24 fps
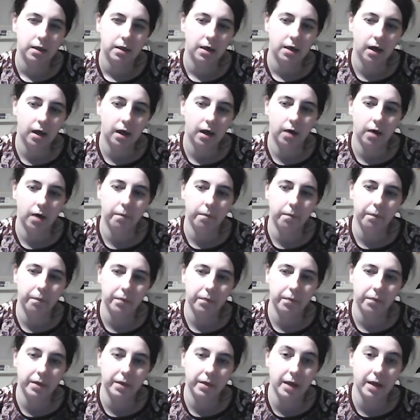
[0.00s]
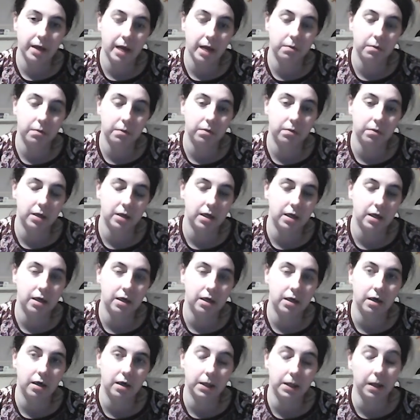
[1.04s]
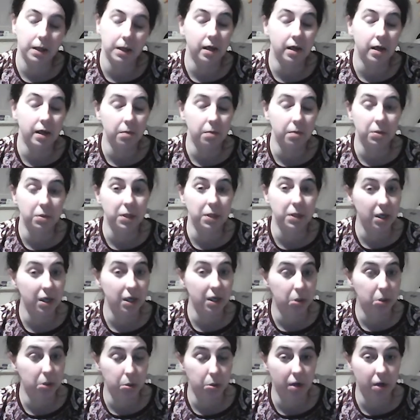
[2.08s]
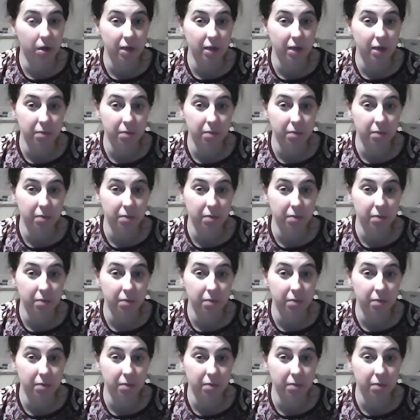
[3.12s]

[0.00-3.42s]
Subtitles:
the name of I kept on saying tribe,